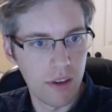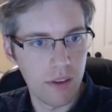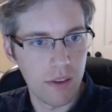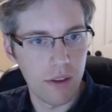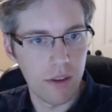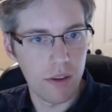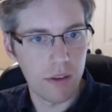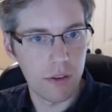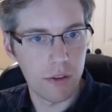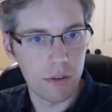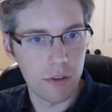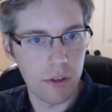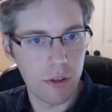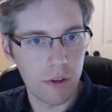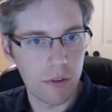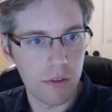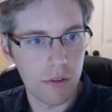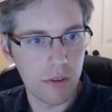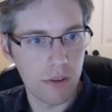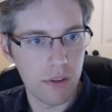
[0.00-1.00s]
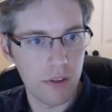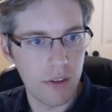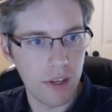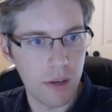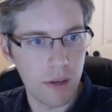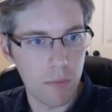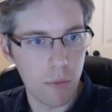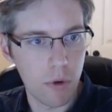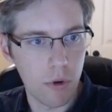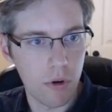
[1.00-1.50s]
then you'll note you
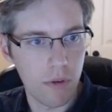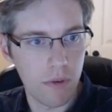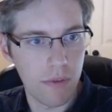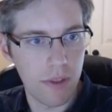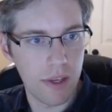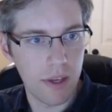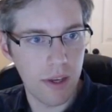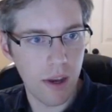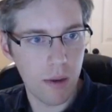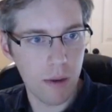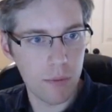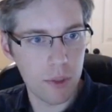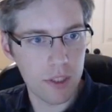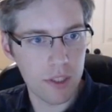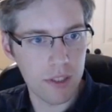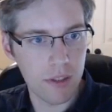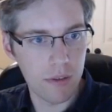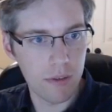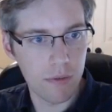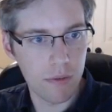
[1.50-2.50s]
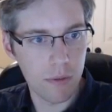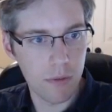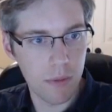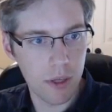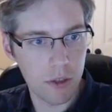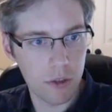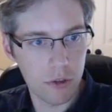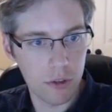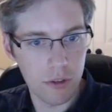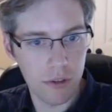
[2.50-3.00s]
get more of the object
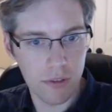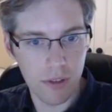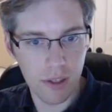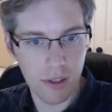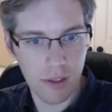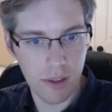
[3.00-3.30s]
information like